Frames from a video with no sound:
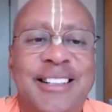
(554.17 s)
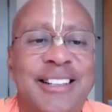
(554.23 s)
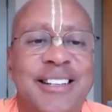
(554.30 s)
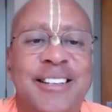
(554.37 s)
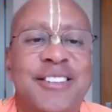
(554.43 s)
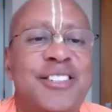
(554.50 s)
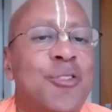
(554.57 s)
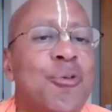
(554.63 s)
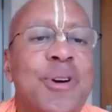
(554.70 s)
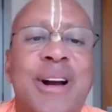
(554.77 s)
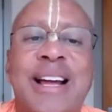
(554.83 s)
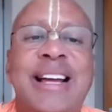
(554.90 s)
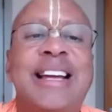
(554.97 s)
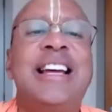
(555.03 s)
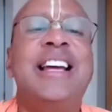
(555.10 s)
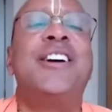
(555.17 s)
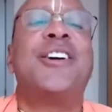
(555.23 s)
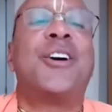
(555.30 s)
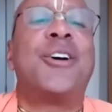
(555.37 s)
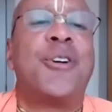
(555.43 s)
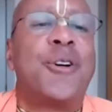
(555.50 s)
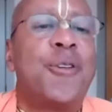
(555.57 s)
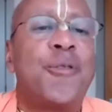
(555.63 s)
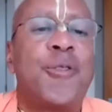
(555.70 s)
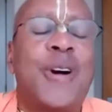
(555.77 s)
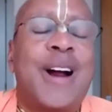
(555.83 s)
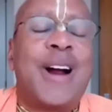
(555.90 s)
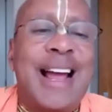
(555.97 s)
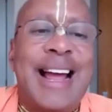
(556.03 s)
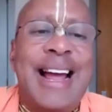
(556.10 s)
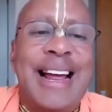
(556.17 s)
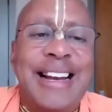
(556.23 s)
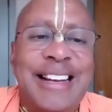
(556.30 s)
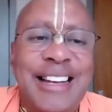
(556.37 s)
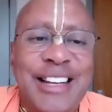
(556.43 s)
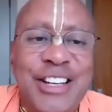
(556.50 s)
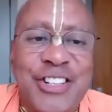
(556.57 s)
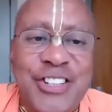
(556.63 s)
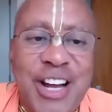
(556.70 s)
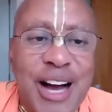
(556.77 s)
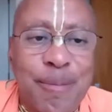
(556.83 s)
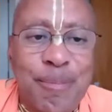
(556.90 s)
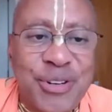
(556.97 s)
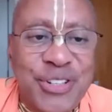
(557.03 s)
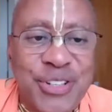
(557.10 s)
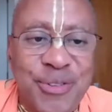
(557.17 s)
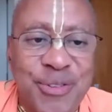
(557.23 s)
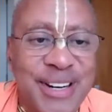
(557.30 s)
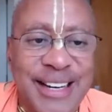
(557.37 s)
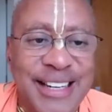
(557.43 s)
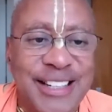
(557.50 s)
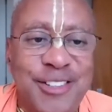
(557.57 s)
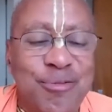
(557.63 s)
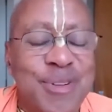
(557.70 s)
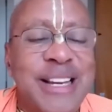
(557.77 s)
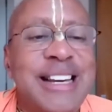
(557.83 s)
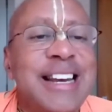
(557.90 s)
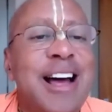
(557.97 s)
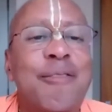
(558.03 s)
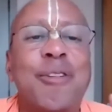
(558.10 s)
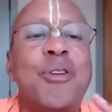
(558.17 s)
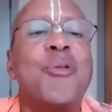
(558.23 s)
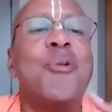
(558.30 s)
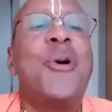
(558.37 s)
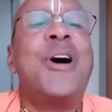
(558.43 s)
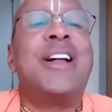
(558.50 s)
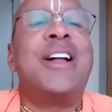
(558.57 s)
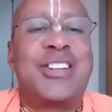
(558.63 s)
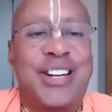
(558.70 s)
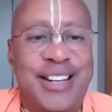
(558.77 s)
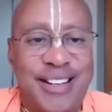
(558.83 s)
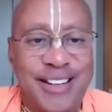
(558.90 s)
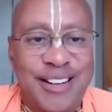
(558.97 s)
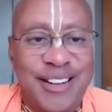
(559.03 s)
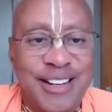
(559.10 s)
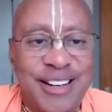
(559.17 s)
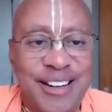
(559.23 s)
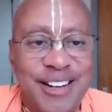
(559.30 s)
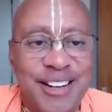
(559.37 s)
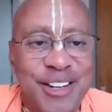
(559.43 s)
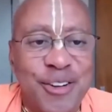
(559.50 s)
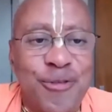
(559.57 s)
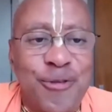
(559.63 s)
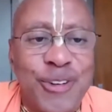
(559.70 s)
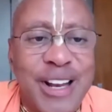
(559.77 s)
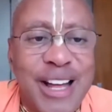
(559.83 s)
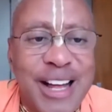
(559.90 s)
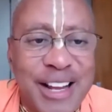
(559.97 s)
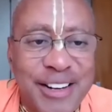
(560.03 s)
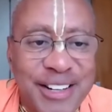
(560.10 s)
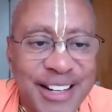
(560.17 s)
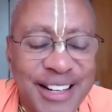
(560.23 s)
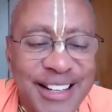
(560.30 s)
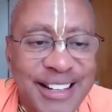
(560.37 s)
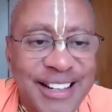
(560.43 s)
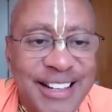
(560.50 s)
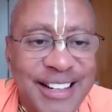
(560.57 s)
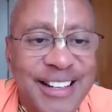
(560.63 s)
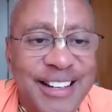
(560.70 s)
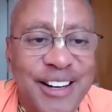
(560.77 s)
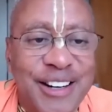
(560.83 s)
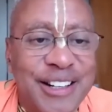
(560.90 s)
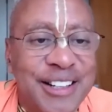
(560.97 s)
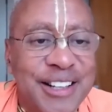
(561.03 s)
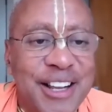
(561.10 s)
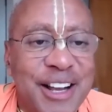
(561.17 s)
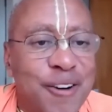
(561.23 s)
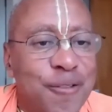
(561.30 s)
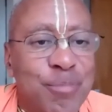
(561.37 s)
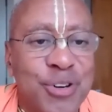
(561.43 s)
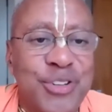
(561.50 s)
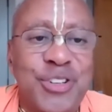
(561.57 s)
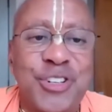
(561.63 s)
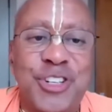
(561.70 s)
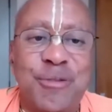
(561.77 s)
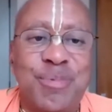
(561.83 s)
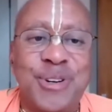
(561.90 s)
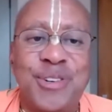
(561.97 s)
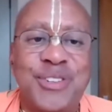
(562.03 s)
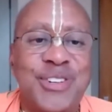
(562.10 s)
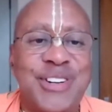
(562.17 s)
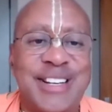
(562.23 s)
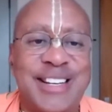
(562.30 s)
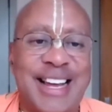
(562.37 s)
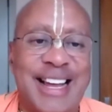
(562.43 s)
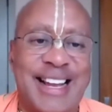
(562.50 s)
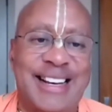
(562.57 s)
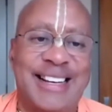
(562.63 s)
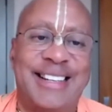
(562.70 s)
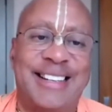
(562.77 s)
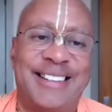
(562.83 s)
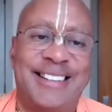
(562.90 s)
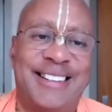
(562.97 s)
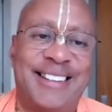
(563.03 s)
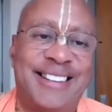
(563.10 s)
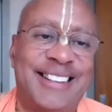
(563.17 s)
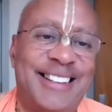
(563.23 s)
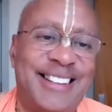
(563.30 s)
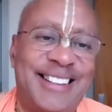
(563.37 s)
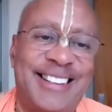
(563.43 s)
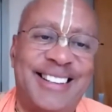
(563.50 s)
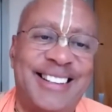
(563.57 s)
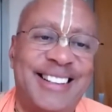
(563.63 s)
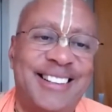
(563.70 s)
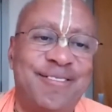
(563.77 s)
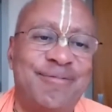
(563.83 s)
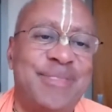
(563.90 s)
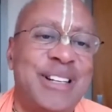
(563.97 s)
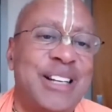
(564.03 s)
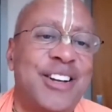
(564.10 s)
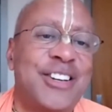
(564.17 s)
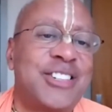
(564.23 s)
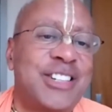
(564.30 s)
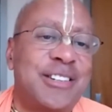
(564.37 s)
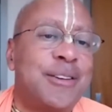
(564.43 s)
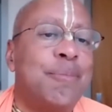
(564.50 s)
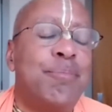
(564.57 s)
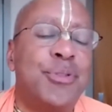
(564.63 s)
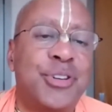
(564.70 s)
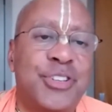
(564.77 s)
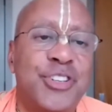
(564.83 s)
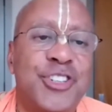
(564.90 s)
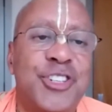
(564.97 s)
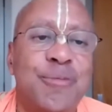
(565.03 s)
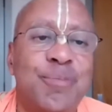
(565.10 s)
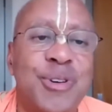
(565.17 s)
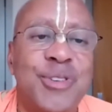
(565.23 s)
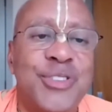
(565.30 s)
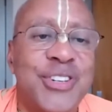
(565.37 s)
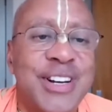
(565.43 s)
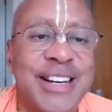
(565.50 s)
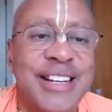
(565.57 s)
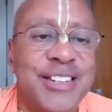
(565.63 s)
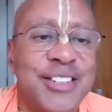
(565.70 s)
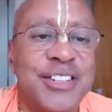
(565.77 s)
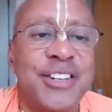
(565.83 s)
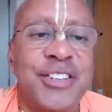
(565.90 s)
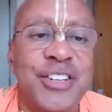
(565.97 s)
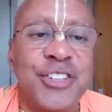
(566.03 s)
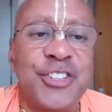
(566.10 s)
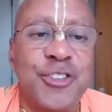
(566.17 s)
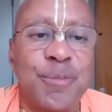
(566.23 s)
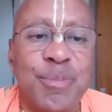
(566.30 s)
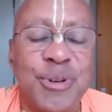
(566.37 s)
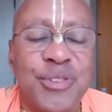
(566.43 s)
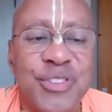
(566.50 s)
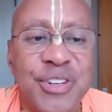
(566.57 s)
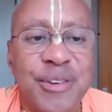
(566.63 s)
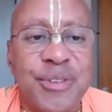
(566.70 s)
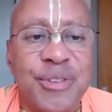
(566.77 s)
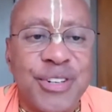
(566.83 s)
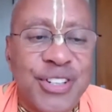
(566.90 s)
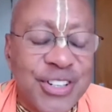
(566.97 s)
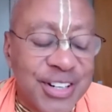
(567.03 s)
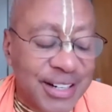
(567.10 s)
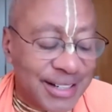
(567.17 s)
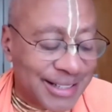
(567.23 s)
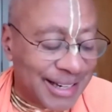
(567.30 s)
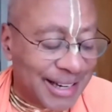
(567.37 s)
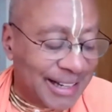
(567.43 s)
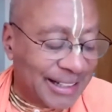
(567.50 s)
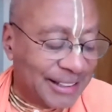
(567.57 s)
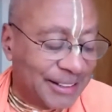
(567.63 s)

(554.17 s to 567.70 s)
So we're eager for endless opportunities. We never want the flood of book distribution to end. Because the book distribution is the distribution of Krishna Katha.